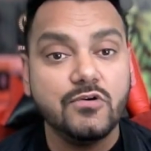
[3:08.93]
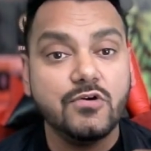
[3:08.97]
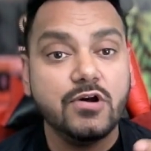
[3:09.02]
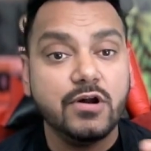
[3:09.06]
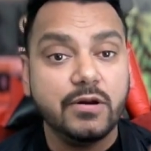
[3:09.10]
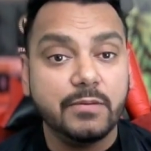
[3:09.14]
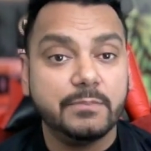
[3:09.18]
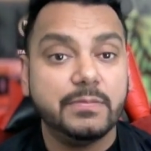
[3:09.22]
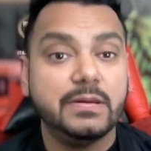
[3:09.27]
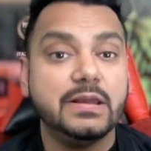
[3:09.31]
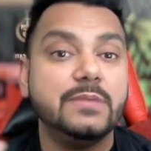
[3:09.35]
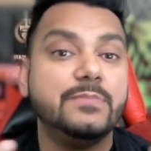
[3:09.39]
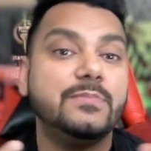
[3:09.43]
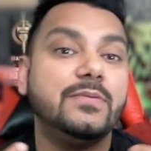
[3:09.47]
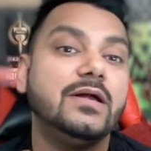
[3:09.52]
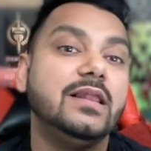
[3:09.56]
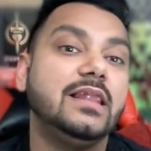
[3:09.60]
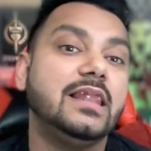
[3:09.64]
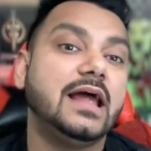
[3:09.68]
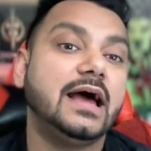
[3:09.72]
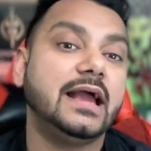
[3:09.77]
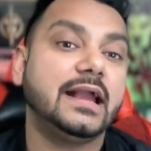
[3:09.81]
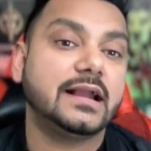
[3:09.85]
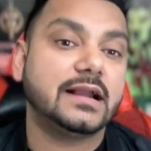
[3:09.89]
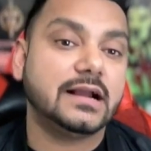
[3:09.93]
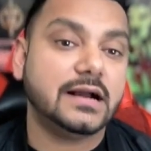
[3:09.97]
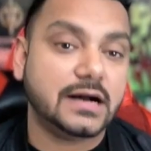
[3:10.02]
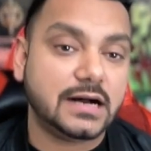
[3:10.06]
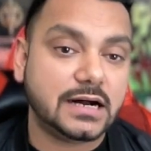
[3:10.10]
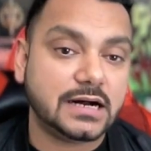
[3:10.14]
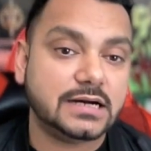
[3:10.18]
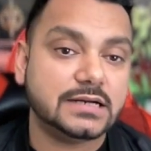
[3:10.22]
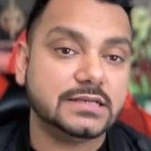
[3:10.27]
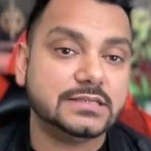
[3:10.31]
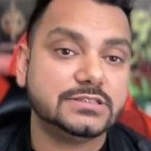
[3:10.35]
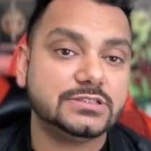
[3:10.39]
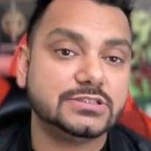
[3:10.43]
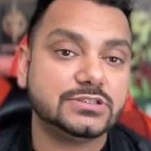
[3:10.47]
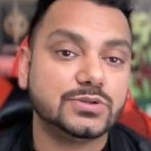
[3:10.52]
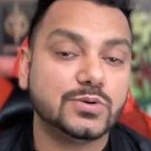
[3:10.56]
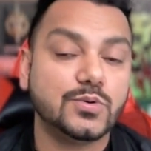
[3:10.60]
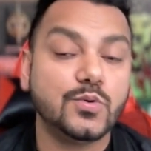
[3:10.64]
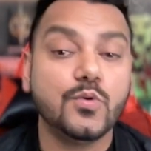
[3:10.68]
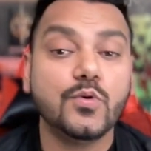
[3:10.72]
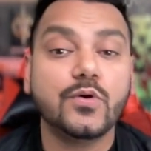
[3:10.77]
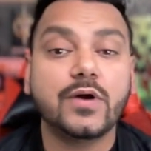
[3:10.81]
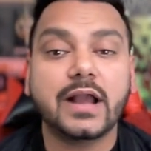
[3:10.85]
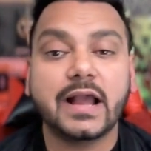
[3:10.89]
people like us
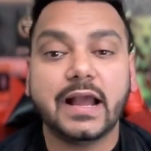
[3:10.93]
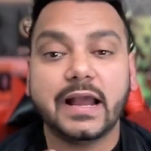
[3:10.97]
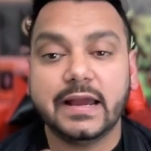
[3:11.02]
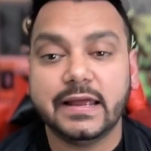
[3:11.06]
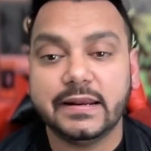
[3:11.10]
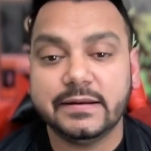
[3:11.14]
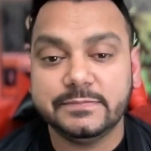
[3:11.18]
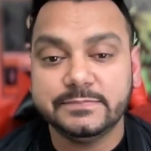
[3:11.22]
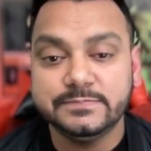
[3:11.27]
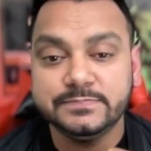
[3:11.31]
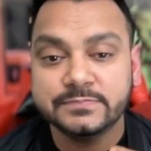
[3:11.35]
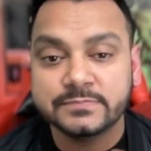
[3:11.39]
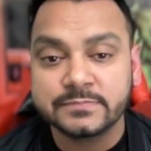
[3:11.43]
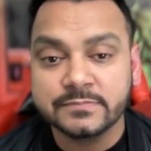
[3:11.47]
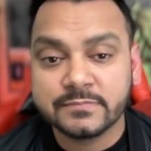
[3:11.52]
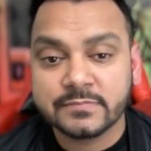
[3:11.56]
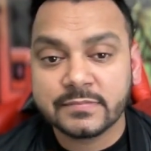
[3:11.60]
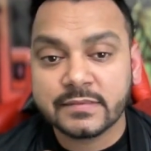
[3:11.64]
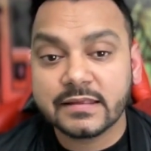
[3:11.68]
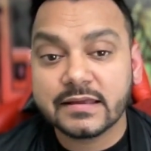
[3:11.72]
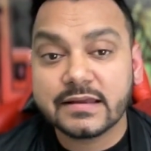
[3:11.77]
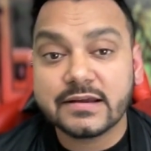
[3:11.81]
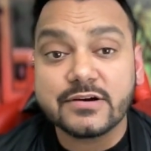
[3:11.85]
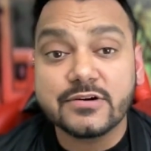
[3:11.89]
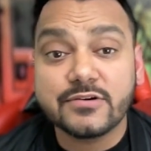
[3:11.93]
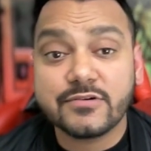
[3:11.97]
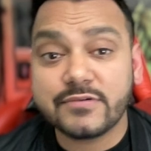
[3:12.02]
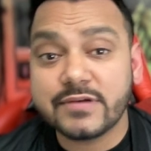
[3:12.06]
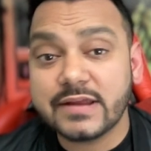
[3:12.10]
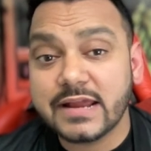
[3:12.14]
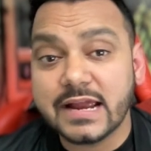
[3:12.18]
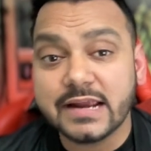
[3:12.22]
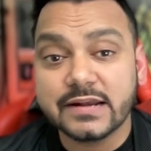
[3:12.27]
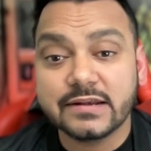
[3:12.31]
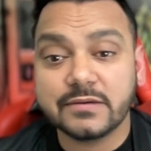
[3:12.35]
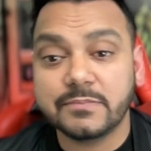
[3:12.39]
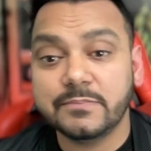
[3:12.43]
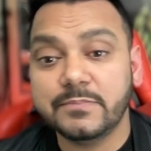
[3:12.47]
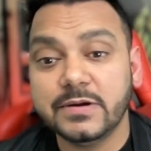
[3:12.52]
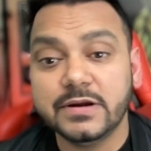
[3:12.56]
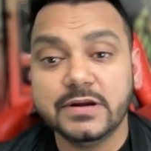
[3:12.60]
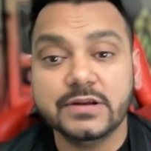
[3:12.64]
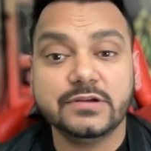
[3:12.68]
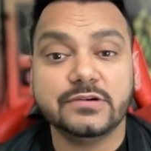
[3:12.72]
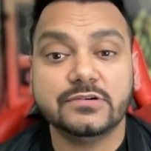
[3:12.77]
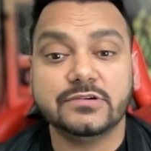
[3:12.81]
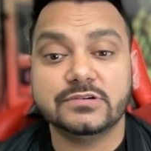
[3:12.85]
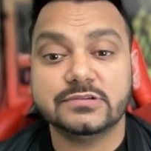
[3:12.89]
who can create a
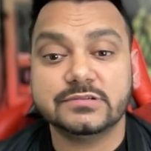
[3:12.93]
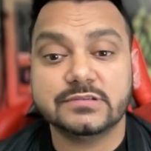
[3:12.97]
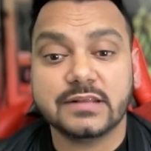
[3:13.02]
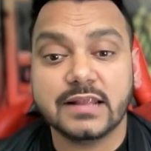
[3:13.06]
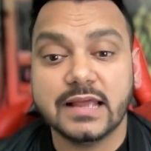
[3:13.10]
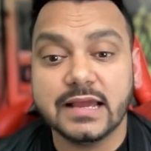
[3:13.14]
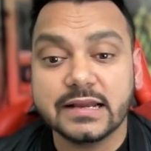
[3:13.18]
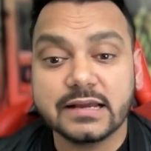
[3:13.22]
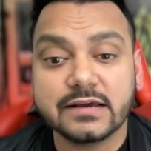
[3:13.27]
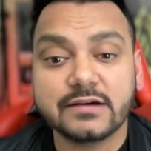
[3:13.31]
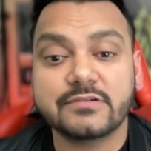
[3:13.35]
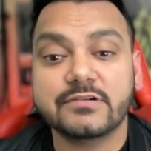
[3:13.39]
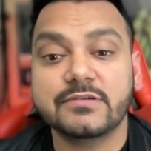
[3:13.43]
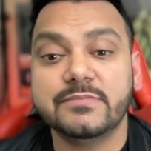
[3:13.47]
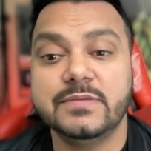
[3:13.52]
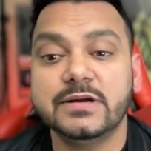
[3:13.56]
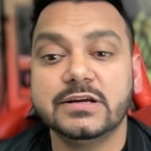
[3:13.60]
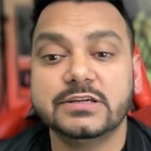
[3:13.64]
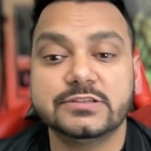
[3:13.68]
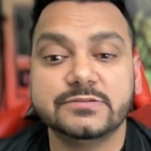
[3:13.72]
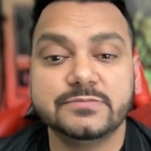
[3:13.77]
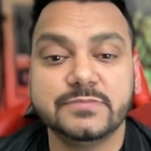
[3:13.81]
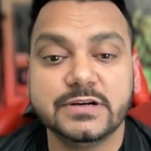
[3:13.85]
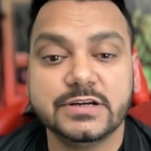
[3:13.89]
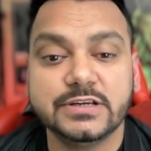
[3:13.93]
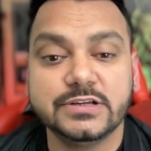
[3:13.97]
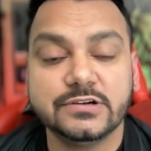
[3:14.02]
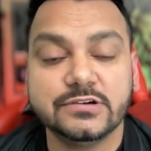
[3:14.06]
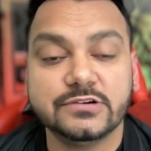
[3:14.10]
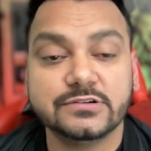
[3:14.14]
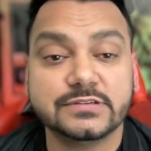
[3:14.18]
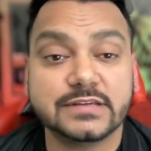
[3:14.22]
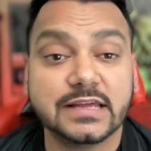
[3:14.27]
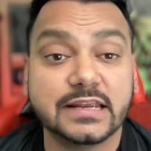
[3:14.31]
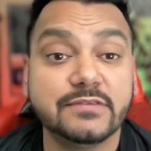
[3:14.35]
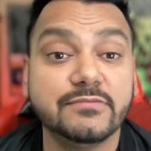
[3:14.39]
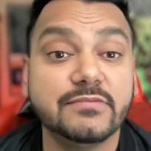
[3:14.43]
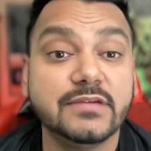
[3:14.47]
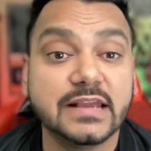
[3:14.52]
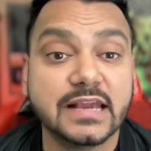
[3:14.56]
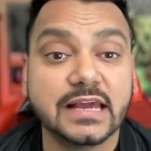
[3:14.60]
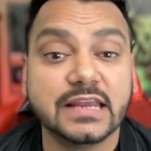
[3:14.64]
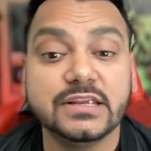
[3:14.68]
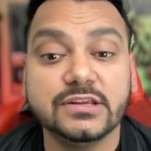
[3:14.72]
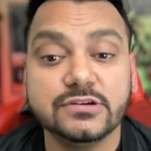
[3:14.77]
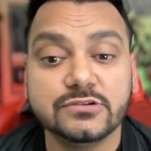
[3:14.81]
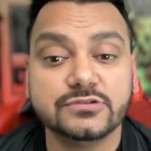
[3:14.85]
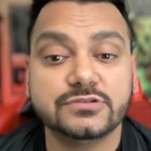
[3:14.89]
videos, like a remix videos, and we
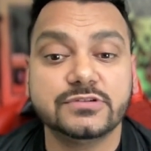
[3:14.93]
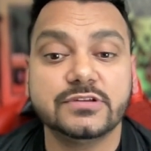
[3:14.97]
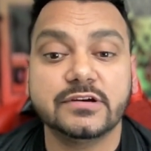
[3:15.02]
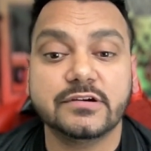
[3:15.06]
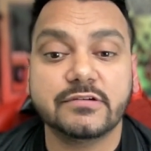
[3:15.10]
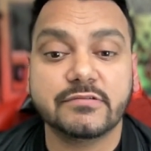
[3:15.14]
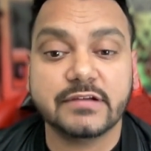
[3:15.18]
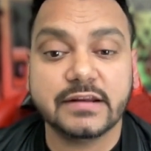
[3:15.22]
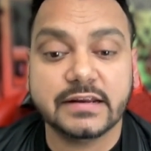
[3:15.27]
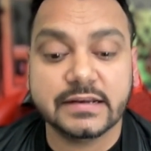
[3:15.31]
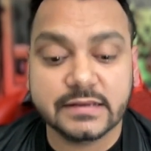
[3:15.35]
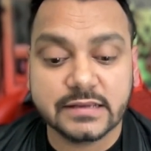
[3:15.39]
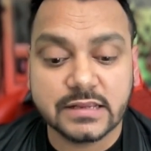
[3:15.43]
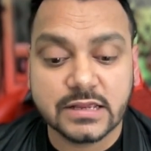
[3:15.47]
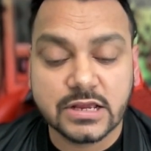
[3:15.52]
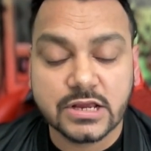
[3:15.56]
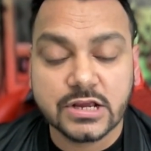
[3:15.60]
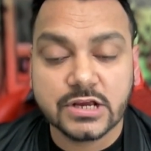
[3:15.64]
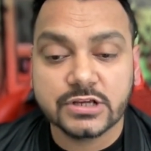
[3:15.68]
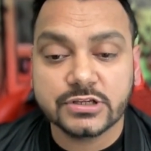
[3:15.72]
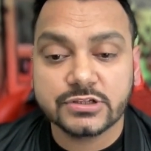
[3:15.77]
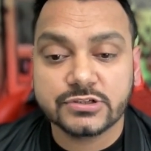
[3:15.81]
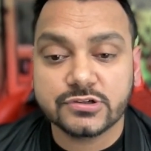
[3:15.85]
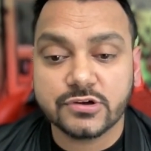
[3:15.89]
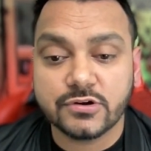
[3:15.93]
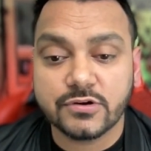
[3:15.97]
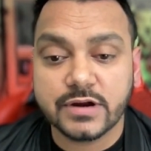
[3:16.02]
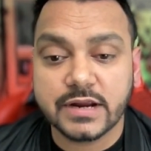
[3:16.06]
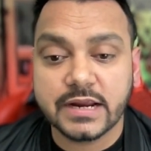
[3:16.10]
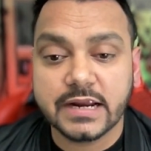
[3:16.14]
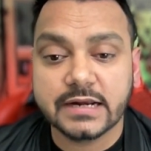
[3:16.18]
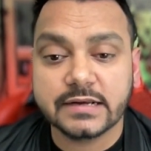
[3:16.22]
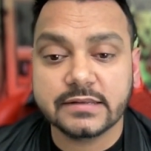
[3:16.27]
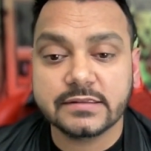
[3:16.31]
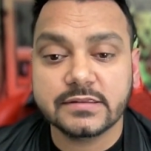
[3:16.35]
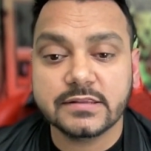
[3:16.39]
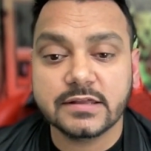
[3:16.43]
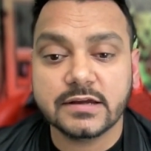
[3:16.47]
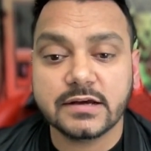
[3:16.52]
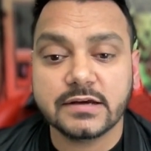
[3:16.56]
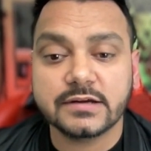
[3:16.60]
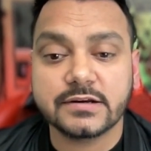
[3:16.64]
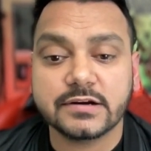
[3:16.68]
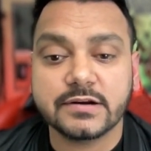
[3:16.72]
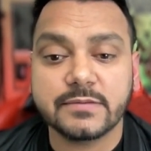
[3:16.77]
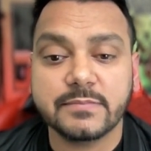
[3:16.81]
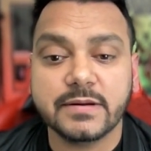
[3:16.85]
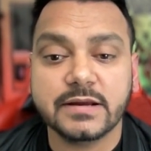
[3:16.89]
can use the green. So hit the
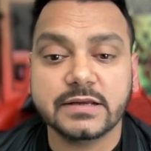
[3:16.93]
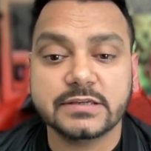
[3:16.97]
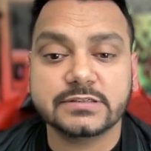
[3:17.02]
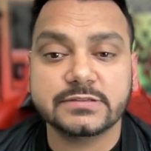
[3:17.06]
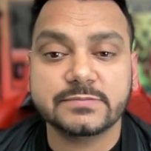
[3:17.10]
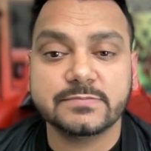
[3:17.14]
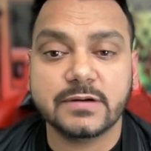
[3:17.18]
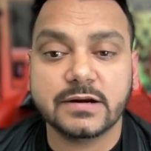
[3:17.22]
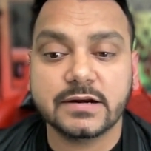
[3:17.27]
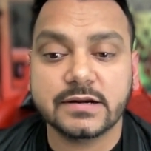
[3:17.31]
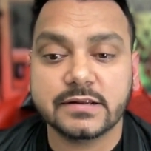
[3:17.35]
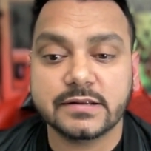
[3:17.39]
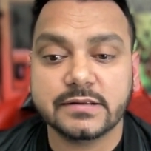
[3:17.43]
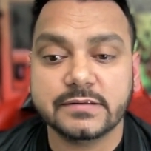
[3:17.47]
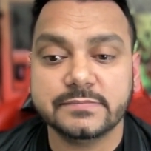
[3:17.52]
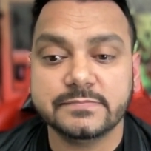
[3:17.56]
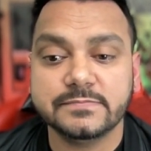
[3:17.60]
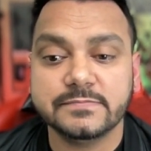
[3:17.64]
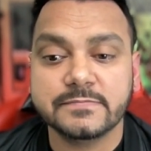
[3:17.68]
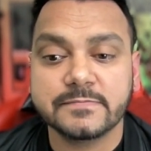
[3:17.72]
remix button.